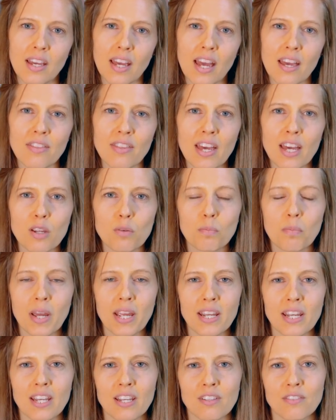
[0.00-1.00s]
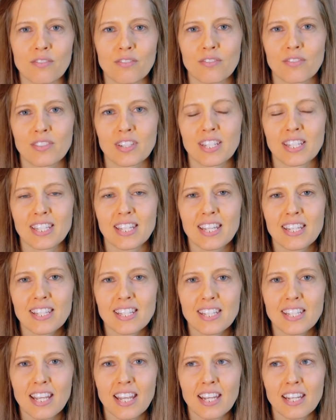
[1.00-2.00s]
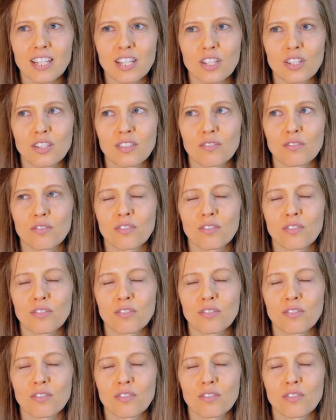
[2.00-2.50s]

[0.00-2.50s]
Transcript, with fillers: And that might have necessitated